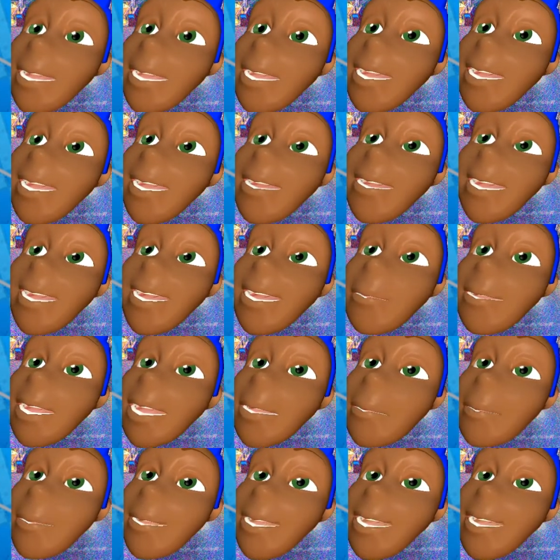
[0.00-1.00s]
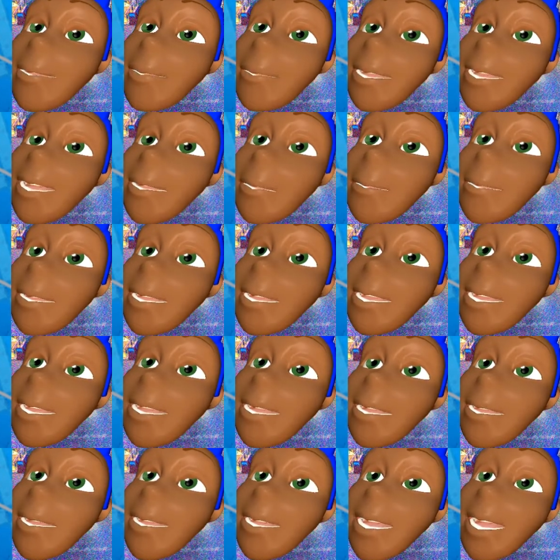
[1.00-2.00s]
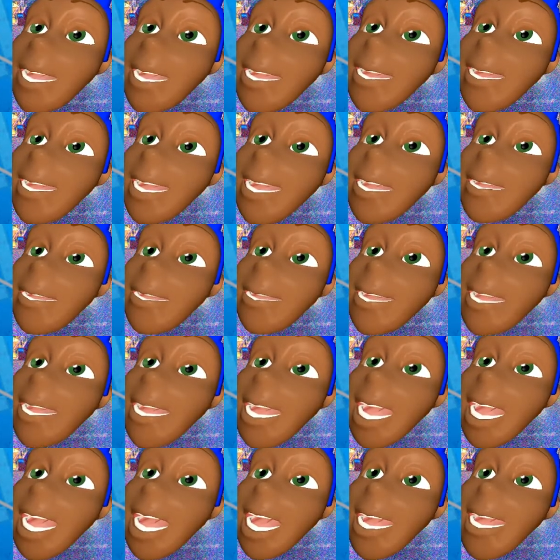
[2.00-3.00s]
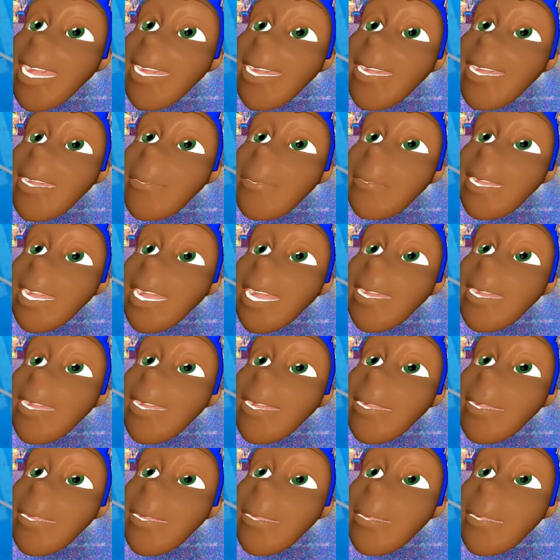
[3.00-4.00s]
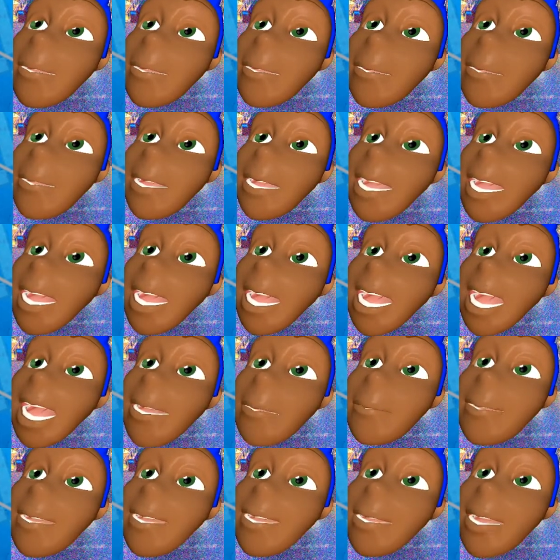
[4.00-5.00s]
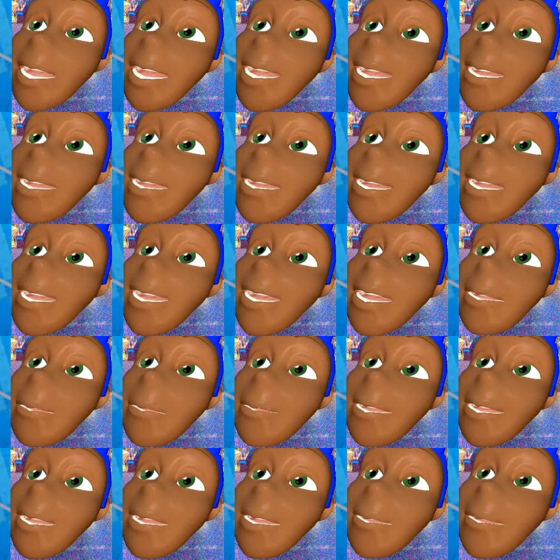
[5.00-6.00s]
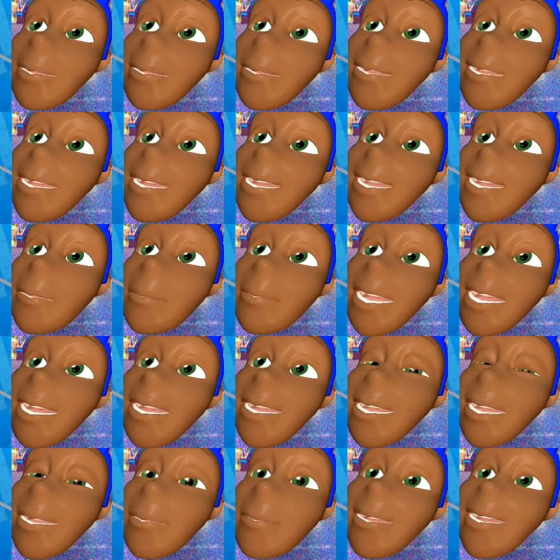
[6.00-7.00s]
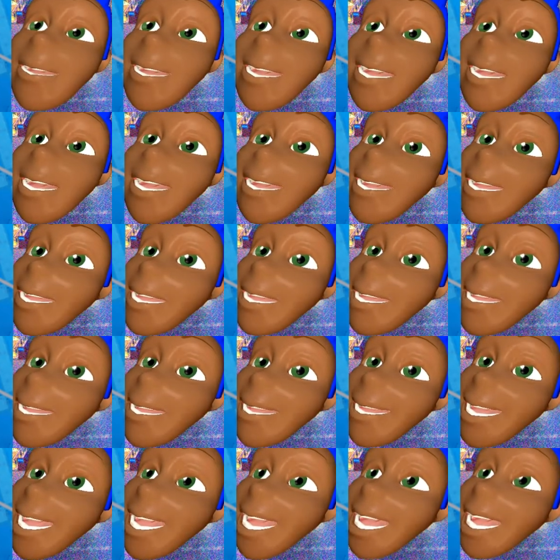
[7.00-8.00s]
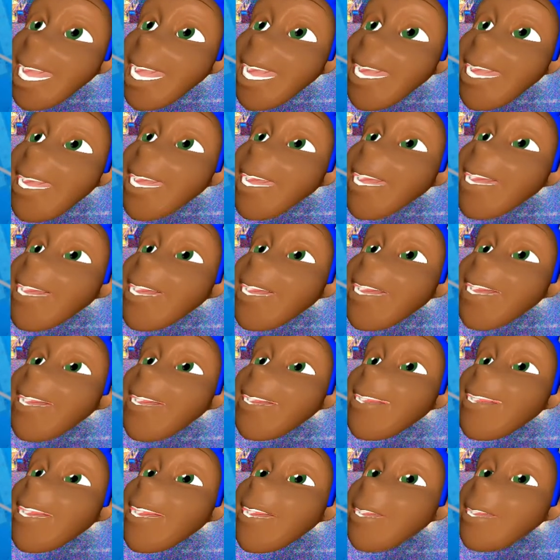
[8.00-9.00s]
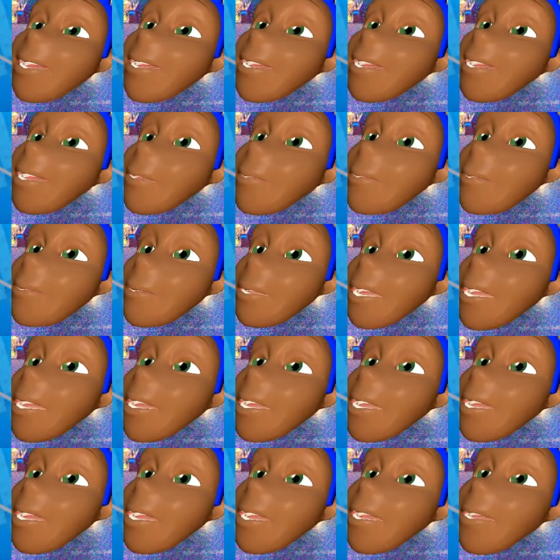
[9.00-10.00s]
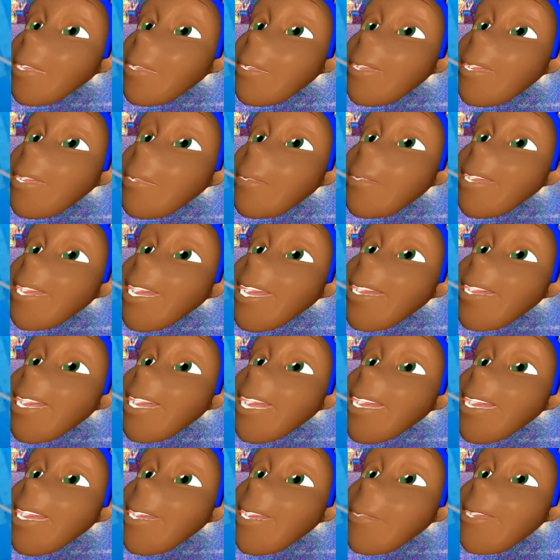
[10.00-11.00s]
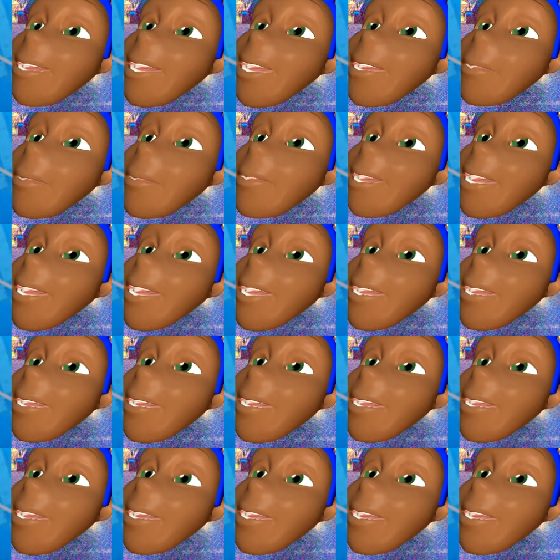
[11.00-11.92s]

It's in the right place. We're going to bring the other guy down. I guess it's best to... I'm trying to... There we go. And make them touch. Yeah. Isn't that cool? Cool effect. I love that effect.